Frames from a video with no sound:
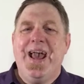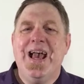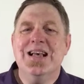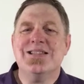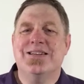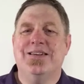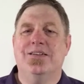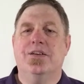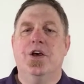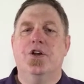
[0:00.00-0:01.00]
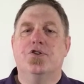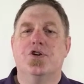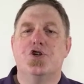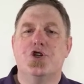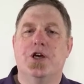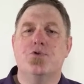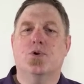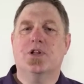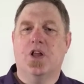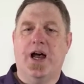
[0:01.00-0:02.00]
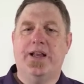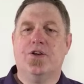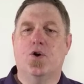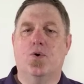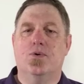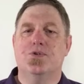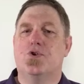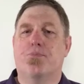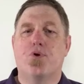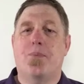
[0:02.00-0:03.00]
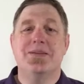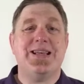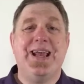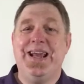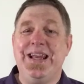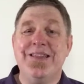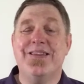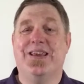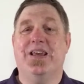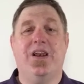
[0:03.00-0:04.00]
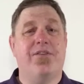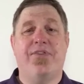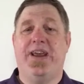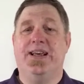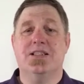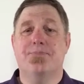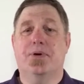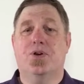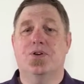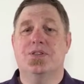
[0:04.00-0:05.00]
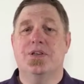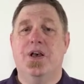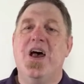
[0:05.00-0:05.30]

hesitant to schedule client calls or promise anything in advance because